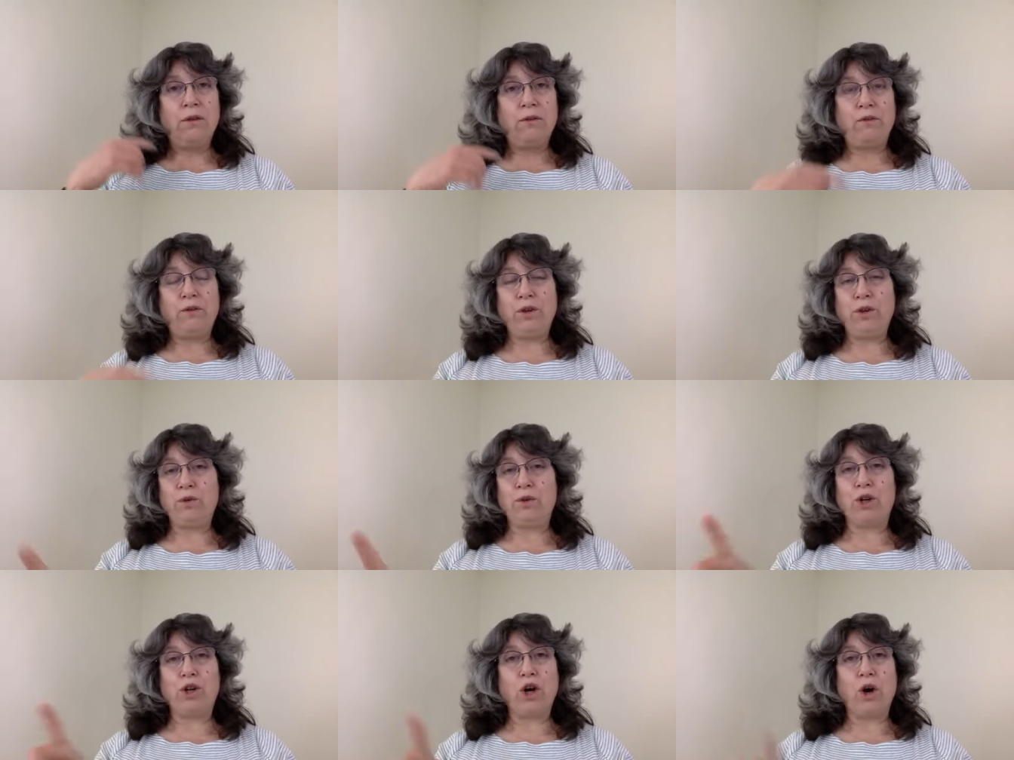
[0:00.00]
for
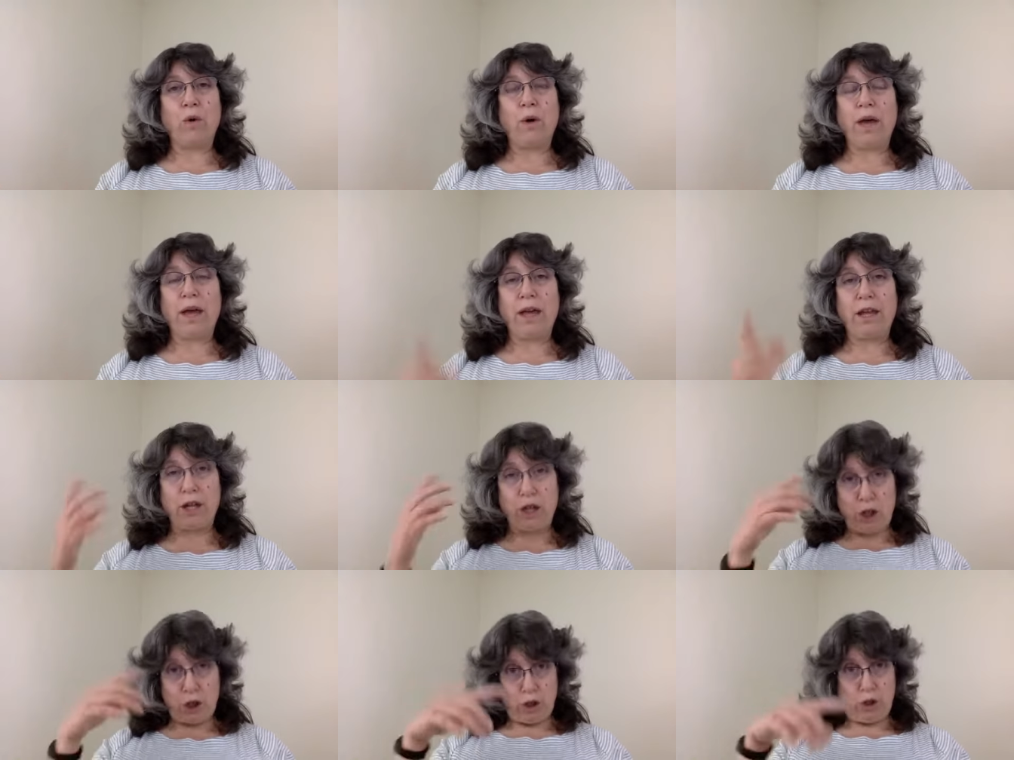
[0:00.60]
you to go ahead
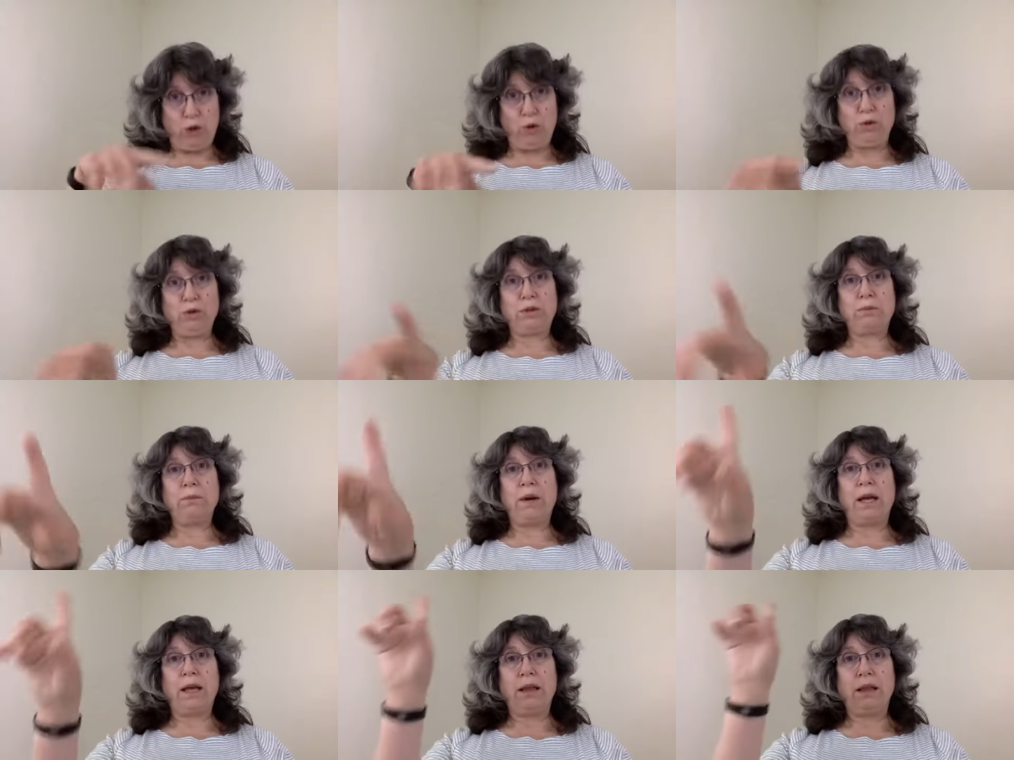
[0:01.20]
and use
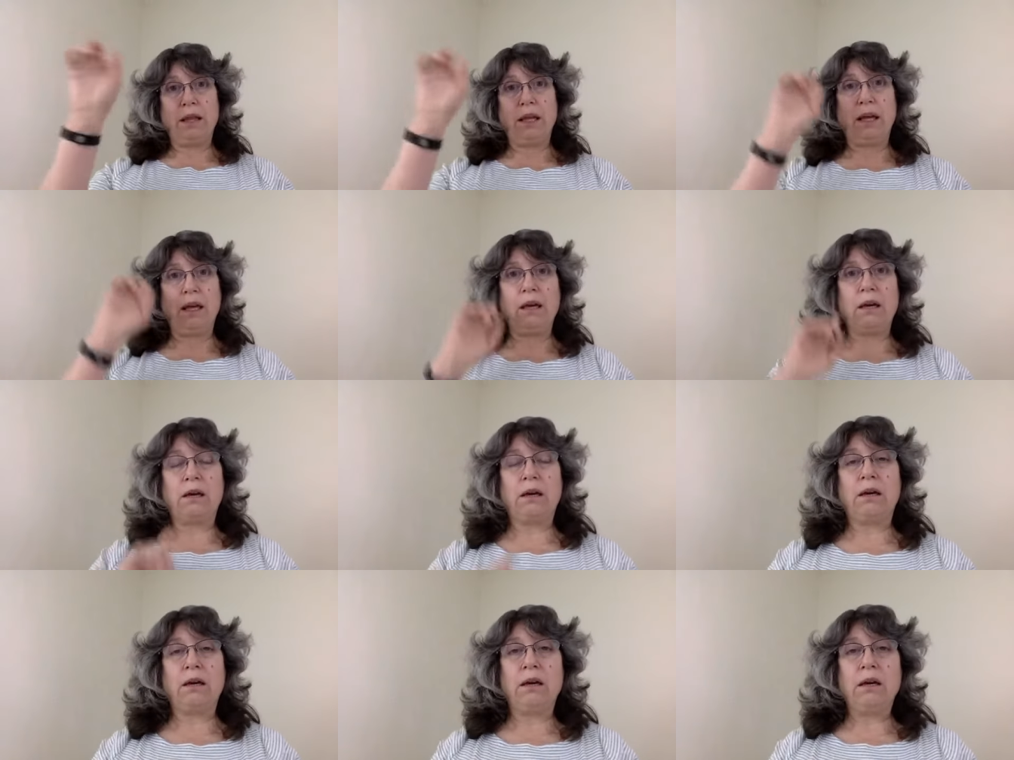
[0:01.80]
my link
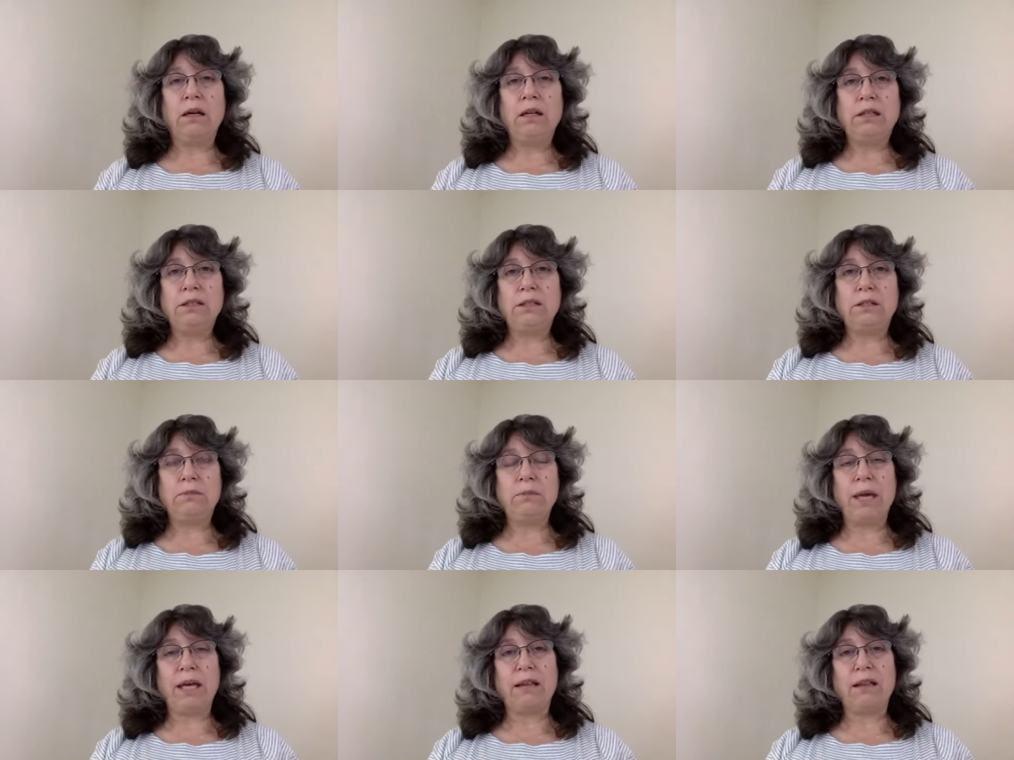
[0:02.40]
to
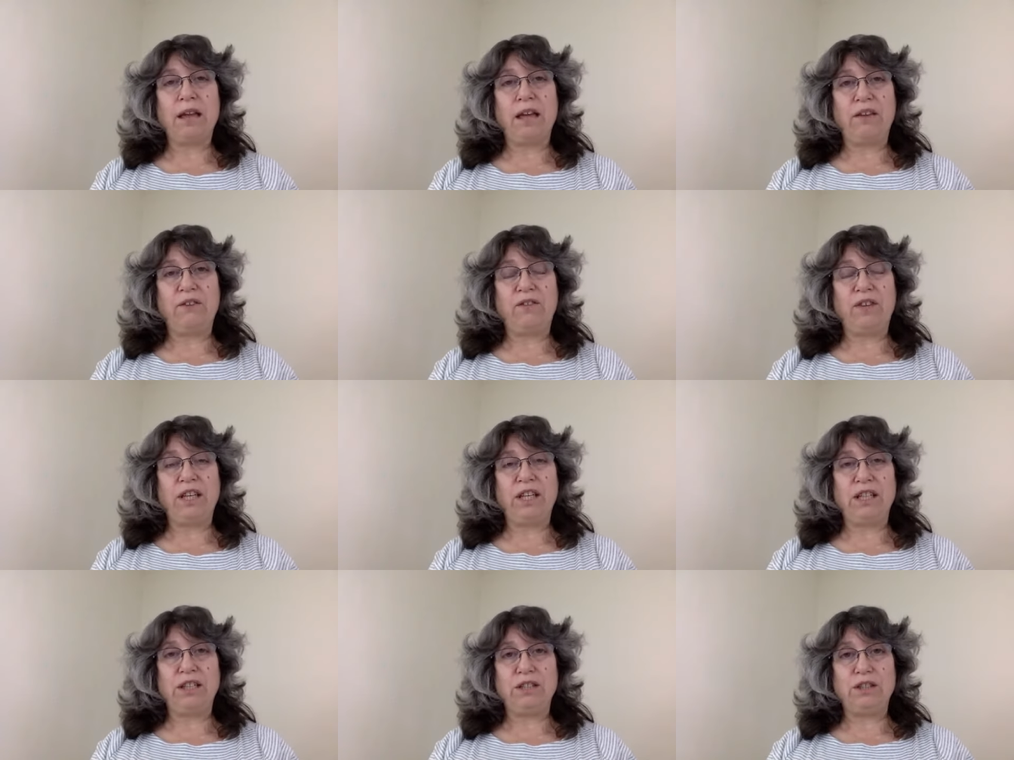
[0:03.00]
make life
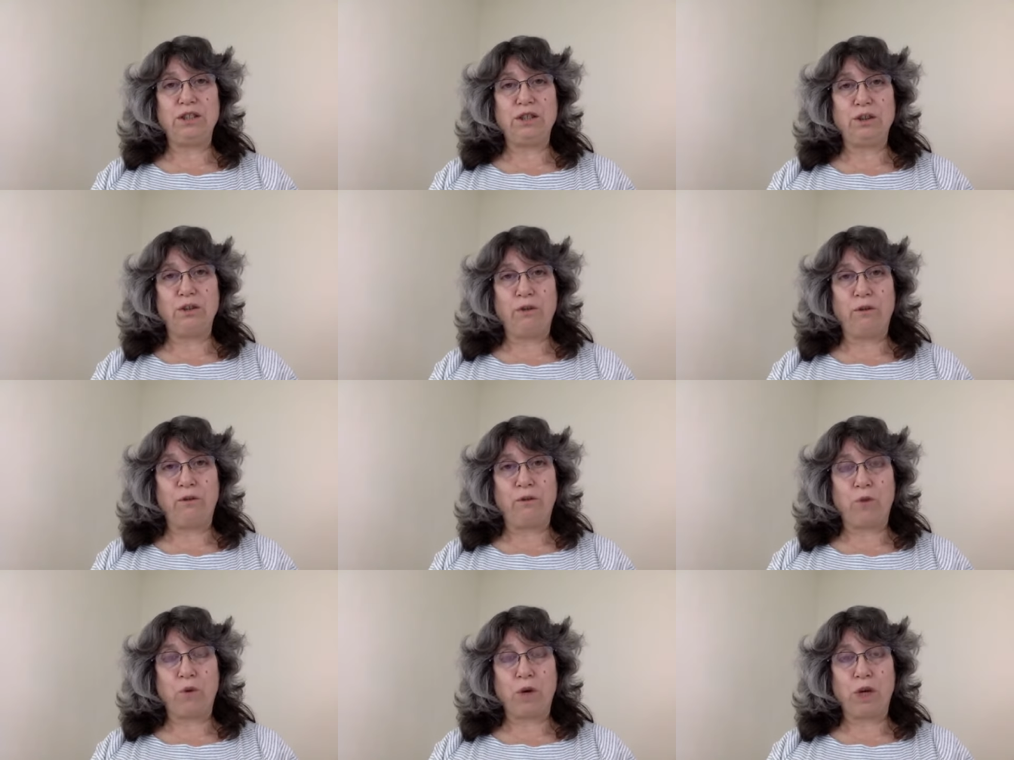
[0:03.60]
easier
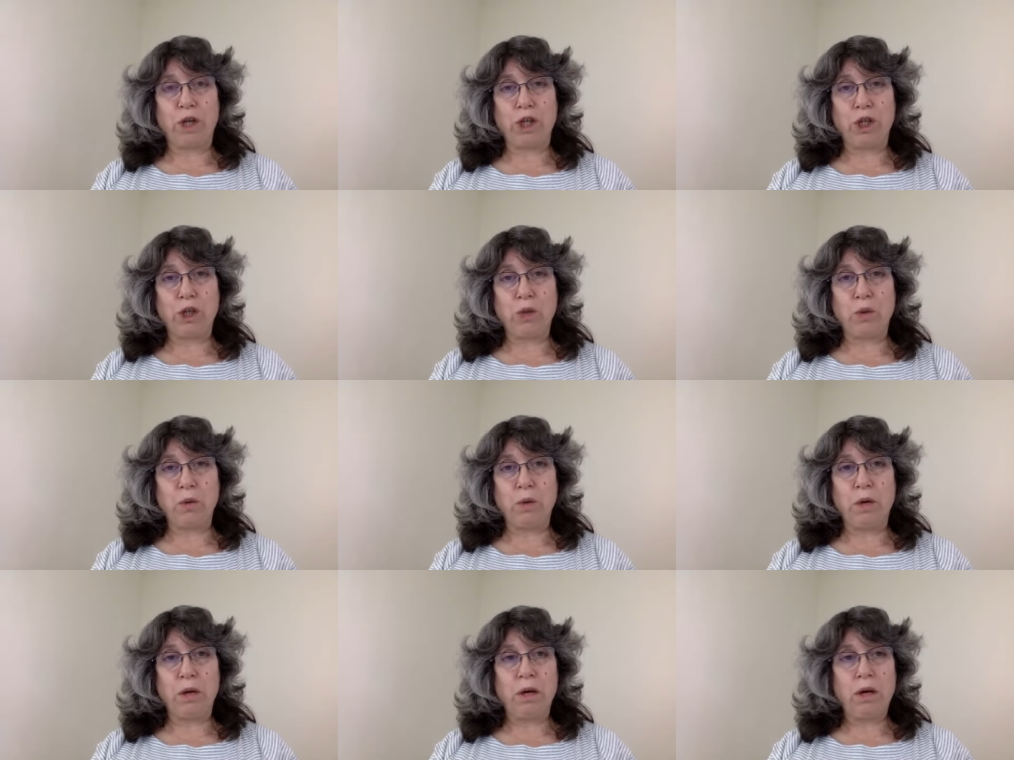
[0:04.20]
for
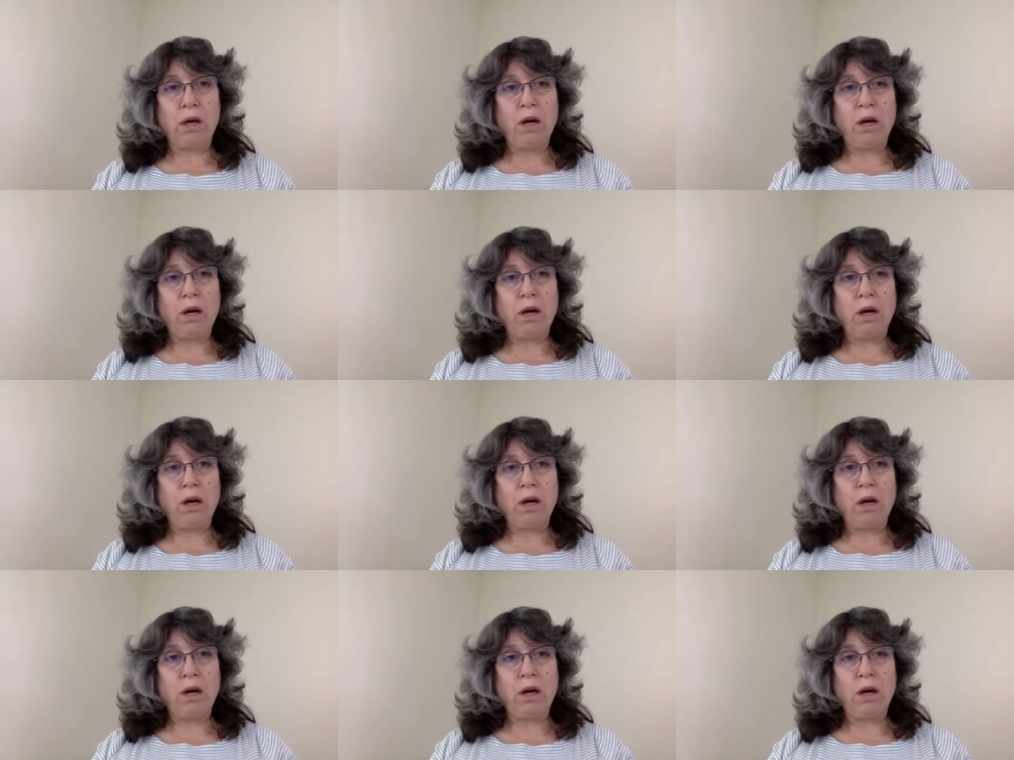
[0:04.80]
you.